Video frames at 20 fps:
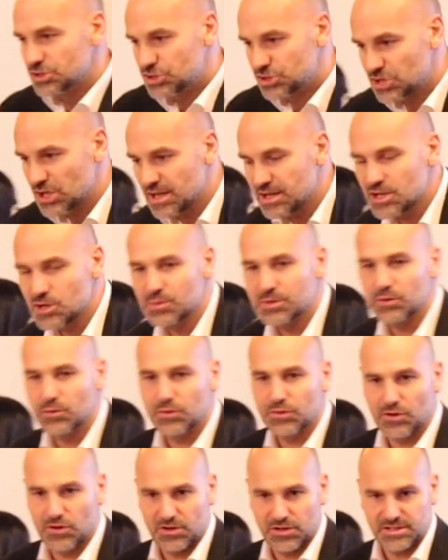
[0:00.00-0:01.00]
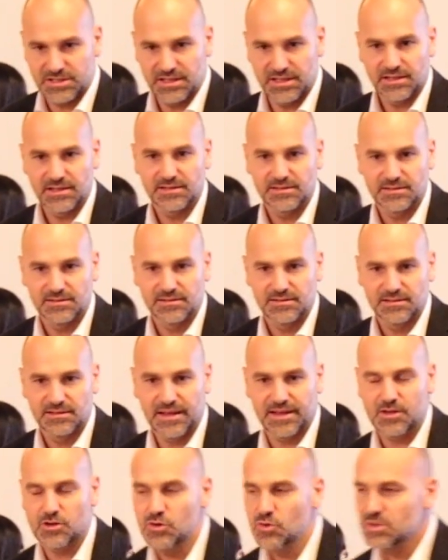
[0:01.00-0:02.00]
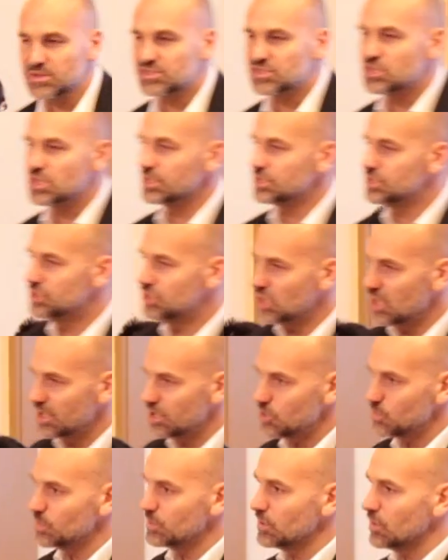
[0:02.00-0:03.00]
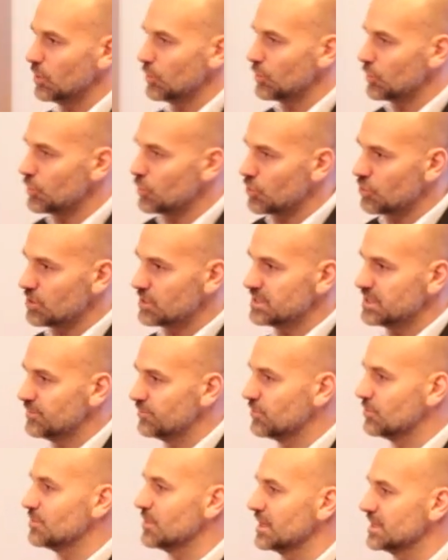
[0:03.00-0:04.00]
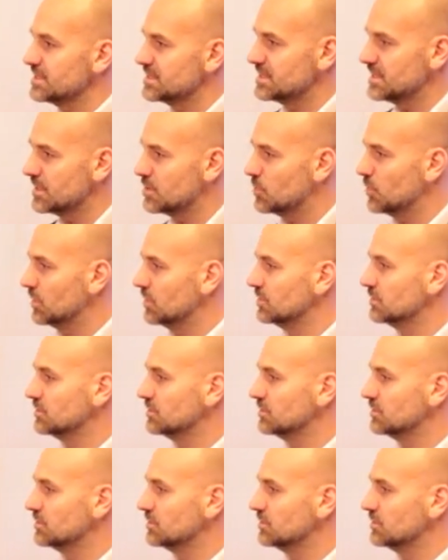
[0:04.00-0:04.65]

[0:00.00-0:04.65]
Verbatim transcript: genuine authority, like, who is the genuine authority for MySQL?